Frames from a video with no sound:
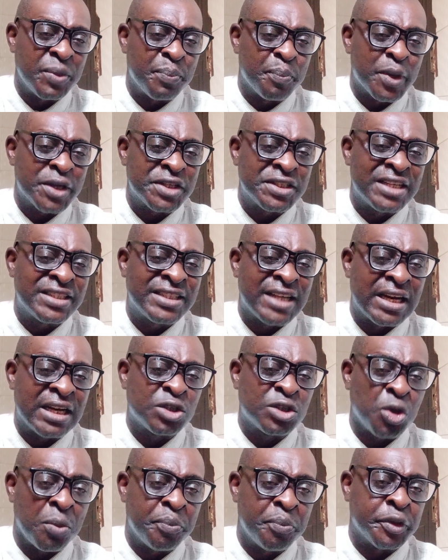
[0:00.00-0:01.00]
presidential
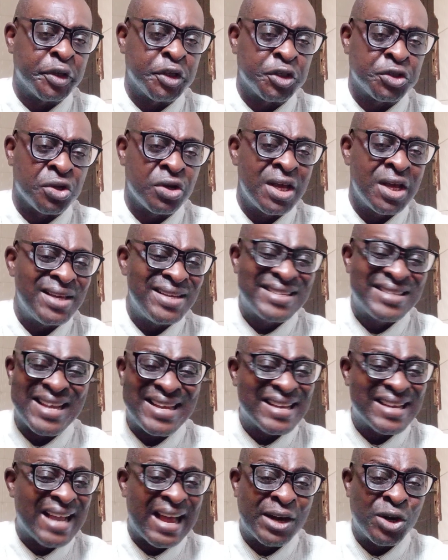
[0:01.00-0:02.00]
election petition. He
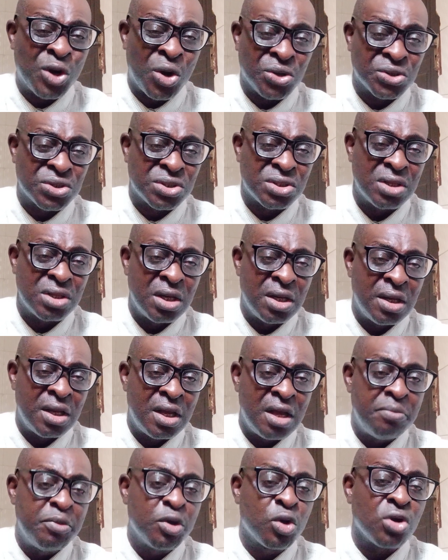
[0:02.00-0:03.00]
said he cannot,
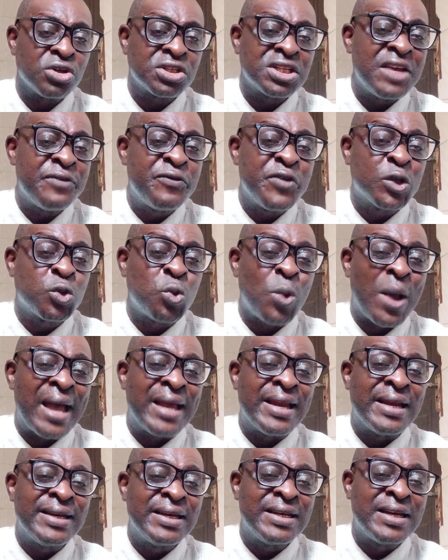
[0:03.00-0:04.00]
because if it were
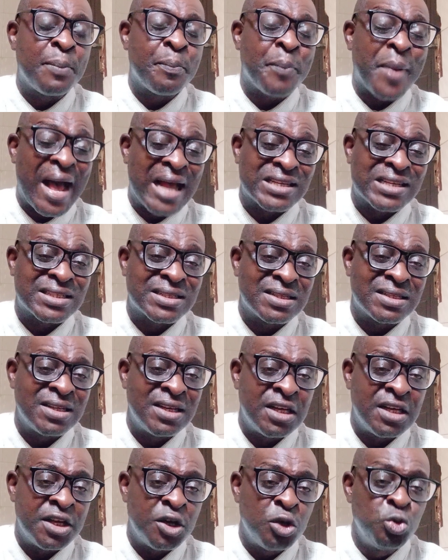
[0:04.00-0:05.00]
in the past,
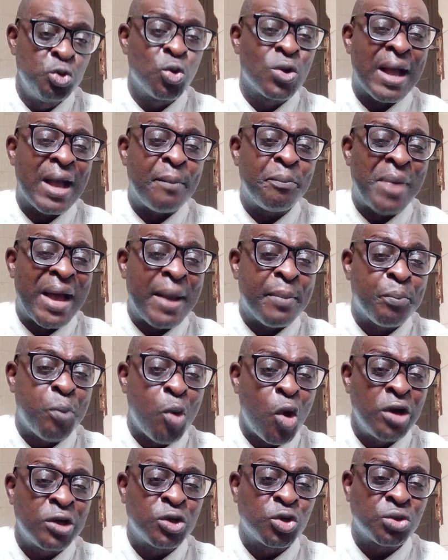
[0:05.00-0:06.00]
you can by
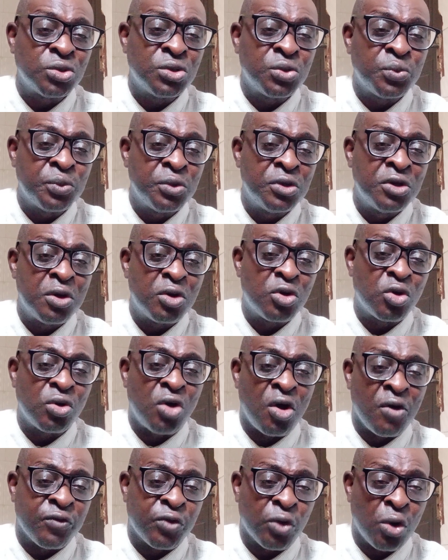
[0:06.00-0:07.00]
point
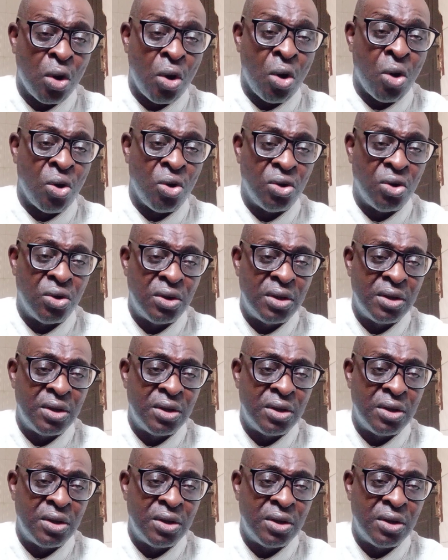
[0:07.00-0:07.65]
of law